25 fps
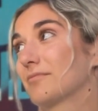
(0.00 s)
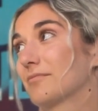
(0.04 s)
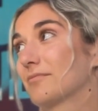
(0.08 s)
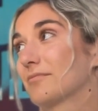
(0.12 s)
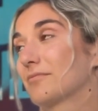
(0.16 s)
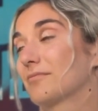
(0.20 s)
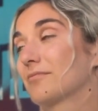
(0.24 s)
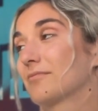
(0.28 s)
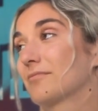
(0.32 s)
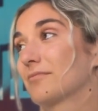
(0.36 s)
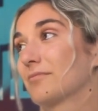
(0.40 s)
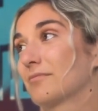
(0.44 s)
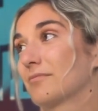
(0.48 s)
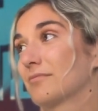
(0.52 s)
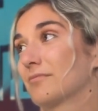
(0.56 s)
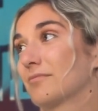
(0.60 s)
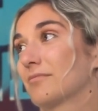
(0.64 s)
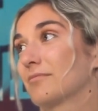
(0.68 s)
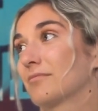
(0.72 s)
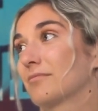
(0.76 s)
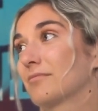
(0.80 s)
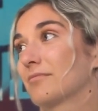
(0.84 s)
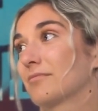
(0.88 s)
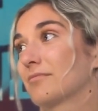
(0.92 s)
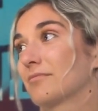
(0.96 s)

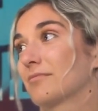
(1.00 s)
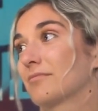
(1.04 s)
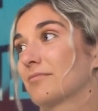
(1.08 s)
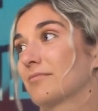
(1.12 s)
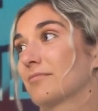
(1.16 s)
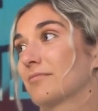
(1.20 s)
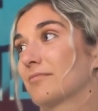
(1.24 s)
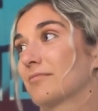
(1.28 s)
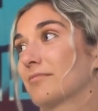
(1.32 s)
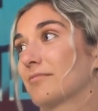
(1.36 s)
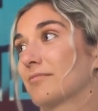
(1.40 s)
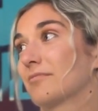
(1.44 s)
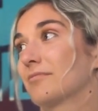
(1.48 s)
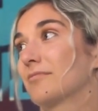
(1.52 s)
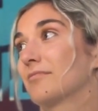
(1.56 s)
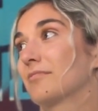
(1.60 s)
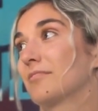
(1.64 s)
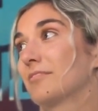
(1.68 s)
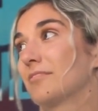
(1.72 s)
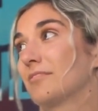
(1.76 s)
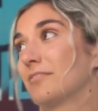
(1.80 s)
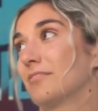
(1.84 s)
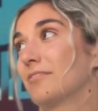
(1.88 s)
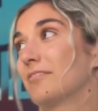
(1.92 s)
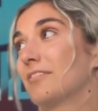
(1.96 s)

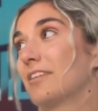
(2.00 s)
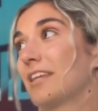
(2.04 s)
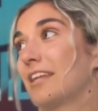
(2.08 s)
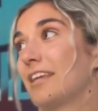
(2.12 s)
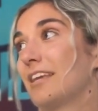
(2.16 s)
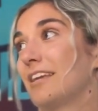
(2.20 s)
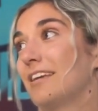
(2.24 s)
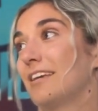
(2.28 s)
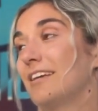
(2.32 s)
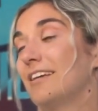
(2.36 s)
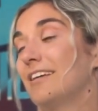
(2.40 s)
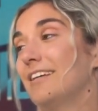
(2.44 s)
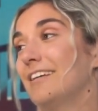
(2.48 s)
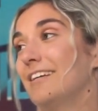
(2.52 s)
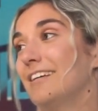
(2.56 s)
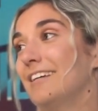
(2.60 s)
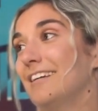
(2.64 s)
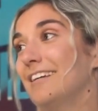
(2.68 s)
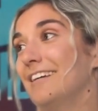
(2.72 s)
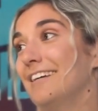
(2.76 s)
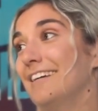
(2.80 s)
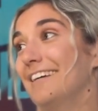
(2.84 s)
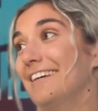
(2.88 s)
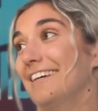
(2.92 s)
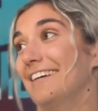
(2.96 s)

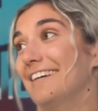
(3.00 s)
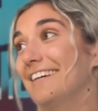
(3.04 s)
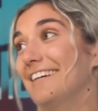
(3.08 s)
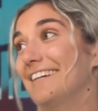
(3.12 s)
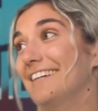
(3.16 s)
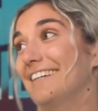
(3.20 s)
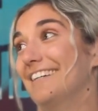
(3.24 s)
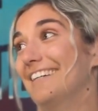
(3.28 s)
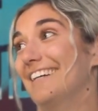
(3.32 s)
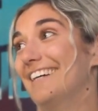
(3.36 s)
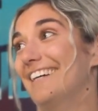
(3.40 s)
The person shown says nothing.